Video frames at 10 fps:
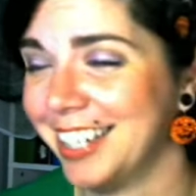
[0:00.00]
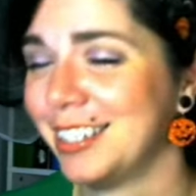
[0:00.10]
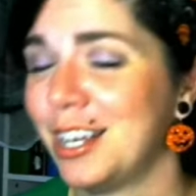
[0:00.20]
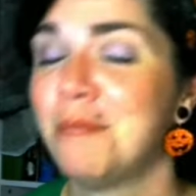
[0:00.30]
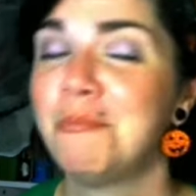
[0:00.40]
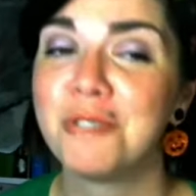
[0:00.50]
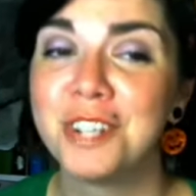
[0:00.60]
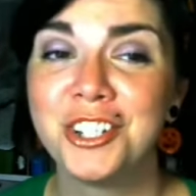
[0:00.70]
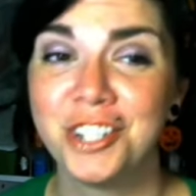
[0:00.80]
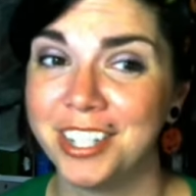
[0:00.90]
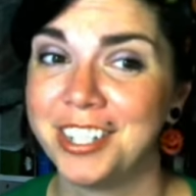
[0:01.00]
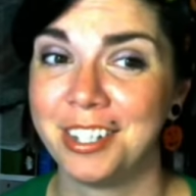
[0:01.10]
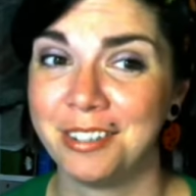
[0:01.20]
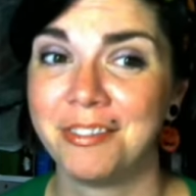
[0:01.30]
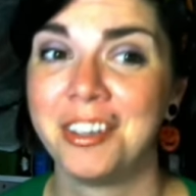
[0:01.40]

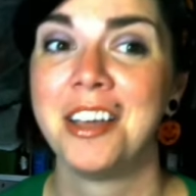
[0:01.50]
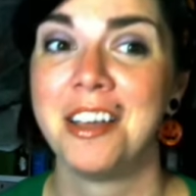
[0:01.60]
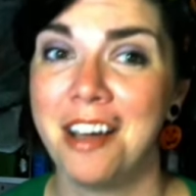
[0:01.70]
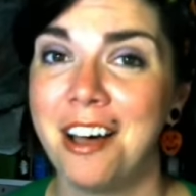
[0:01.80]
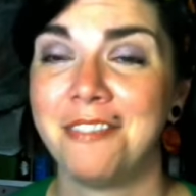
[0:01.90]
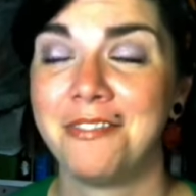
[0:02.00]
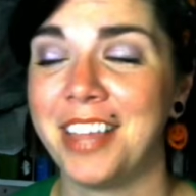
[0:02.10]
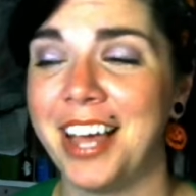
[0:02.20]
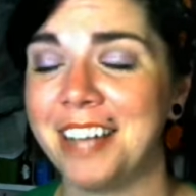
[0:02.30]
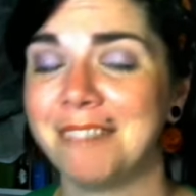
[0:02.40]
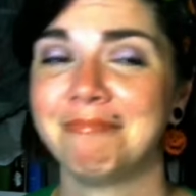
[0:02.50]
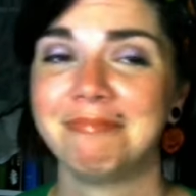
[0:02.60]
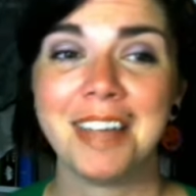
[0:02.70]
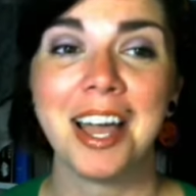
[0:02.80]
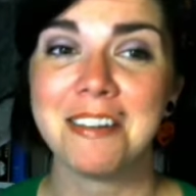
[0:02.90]
Appreciative of that.
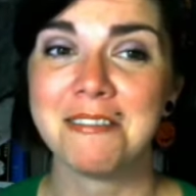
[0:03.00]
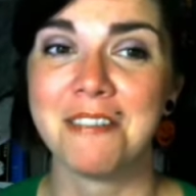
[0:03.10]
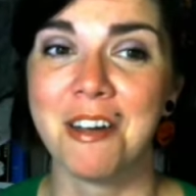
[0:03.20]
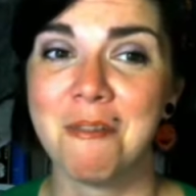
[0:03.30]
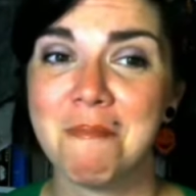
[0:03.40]
I don't know.